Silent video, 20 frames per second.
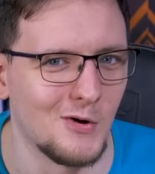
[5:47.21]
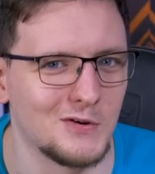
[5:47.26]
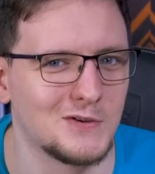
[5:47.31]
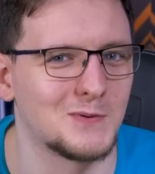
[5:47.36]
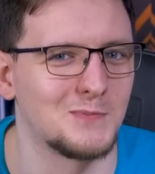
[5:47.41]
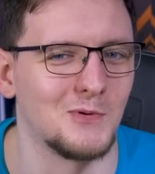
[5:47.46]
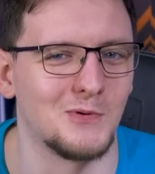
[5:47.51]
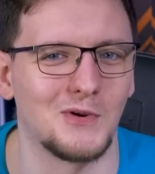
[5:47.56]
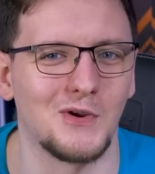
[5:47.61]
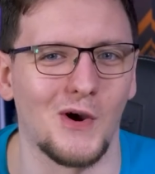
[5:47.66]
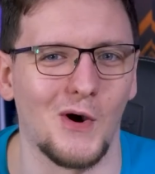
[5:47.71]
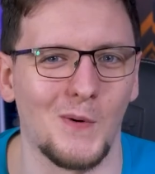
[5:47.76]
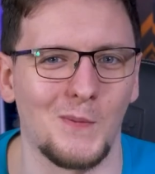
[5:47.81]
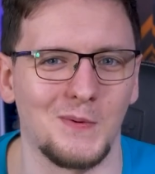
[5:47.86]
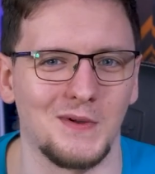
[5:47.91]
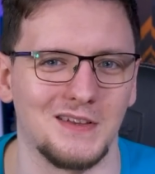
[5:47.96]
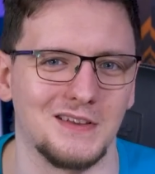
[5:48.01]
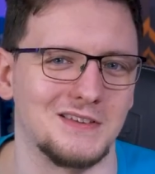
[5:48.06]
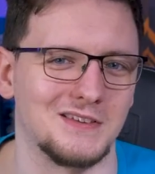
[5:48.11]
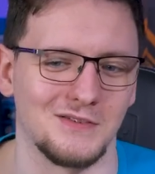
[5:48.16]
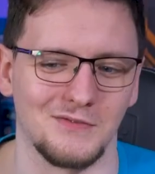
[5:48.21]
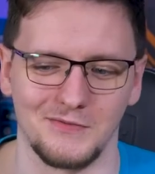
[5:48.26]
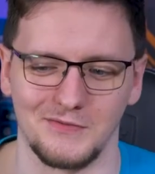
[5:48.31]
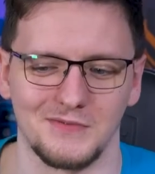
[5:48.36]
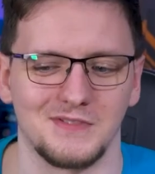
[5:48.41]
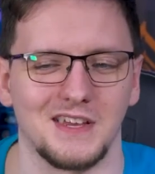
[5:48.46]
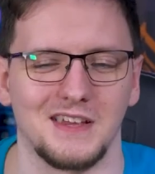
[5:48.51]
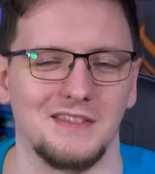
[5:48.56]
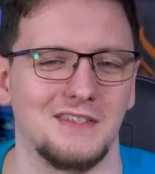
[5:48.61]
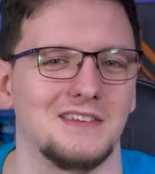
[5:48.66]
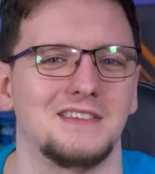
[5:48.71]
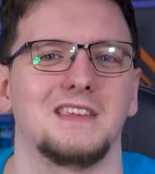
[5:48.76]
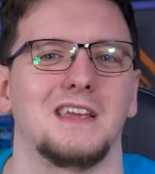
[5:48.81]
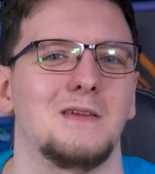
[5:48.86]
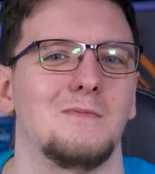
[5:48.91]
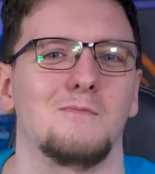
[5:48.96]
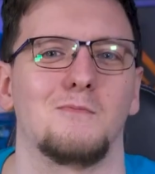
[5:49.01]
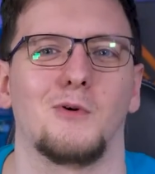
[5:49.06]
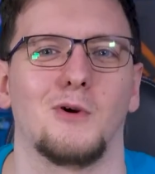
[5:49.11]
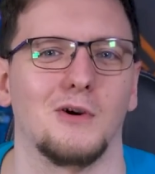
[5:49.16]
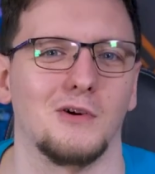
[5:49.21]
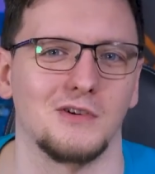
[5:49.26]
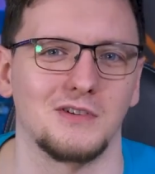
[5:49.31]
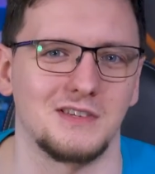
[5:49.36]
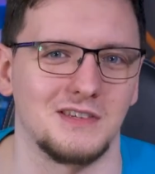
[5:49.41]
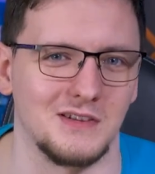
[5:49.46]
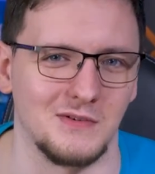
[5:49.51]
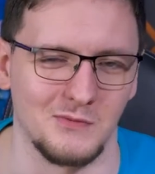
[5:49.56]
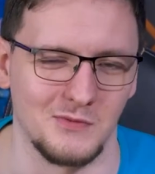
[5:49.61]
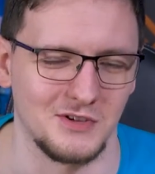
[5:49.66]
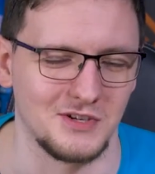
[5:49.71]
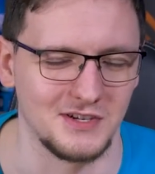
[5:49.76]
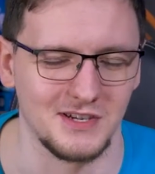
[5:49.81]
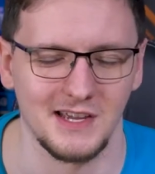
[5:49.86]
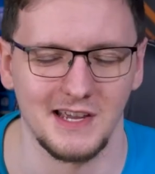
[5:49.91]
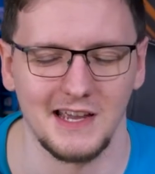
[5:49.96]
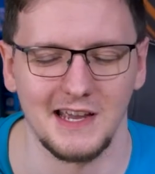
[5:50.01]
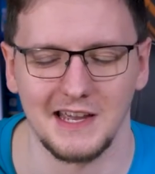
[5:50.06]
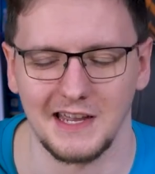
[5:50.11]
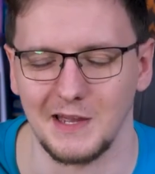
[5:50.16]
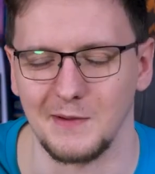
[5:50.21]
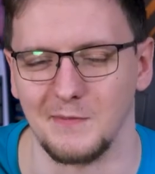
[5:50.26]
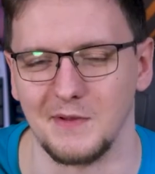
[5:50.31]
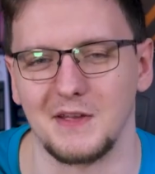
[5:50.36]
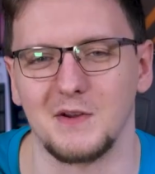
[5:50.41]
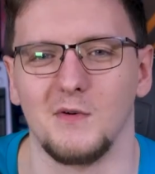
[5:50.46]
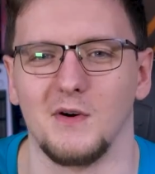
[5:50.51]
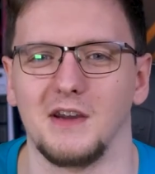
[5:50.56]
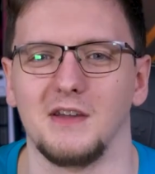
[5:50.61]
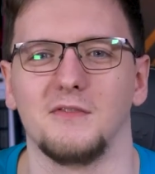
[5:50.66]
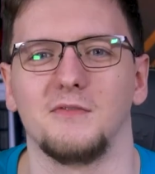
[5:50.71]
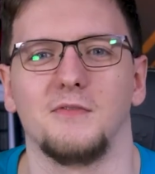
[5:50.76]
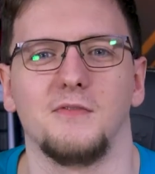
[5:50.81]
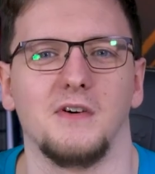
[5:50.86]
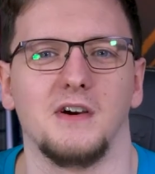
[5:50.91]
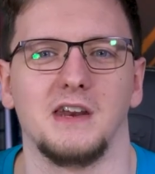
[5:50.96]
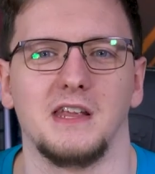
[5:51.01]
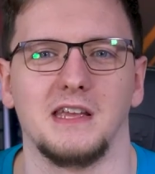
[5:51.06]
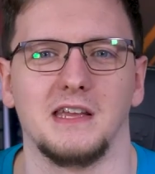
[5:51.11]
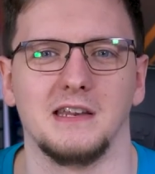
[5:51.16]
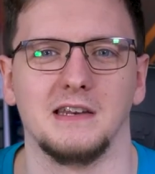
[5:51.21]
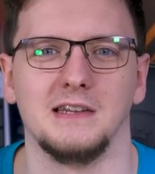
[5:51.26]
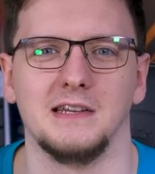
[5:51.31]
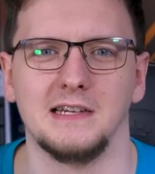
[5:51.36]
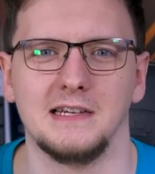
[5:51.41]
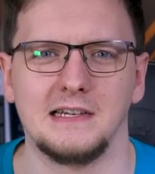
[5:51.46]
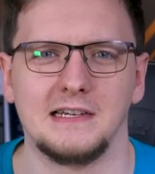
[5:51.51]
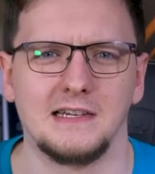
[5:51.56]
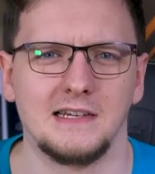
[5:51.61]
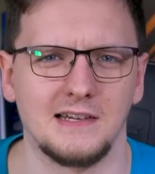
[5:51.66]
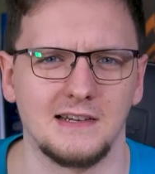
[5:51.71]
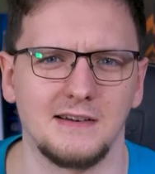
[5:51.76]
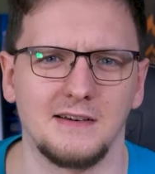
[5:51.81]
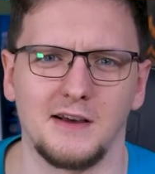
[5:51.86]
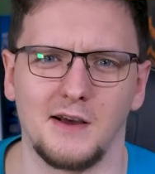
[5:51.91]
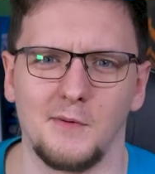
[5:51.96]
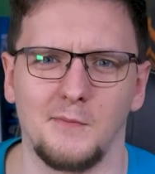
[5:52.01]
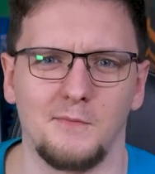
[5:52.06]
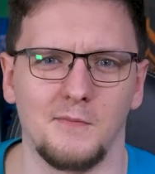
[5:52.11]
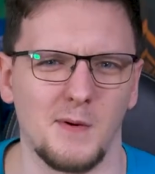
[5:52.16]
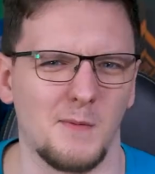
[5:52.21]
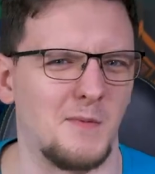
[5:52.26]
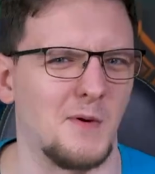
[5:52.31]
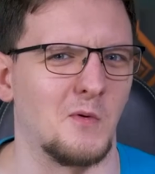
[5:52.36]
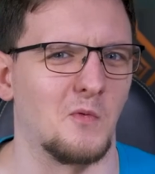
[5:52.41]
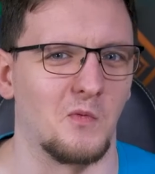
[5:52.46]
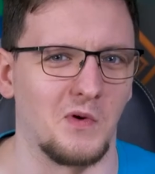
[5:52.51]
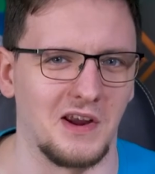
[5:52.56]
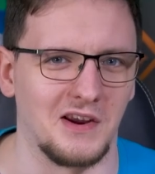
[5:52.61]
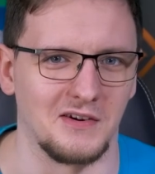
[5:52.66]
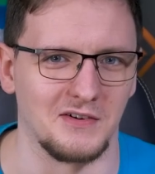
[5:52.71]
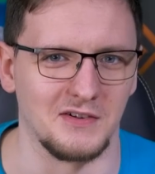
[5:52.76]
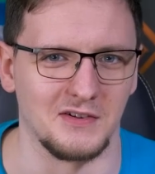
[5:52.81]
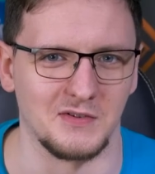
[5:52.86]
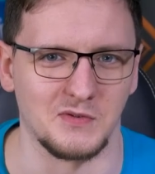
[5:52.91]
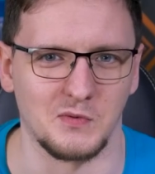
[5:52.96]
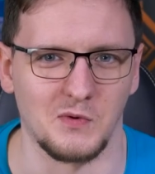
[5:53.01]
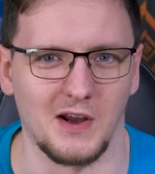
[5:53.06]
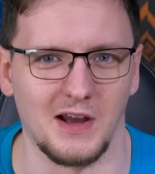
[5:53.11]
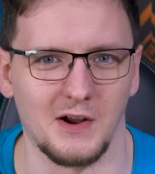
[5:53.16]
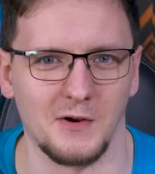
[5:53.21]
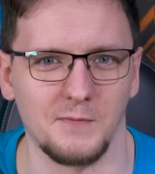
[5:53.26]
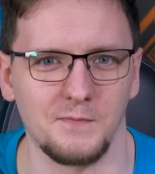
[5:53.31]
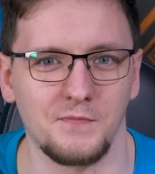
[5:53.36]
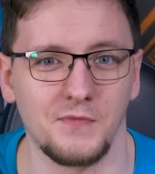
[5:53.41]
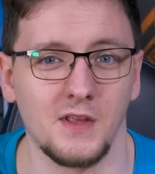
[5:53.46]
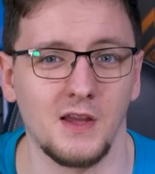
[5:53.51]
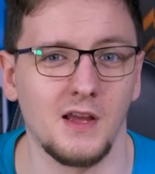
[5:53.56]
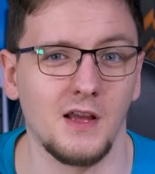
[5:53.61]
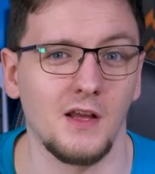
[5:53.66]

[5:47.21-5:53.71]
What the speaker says: multiple copies of, say, the same person, which can be quite funny and a bit weird as well.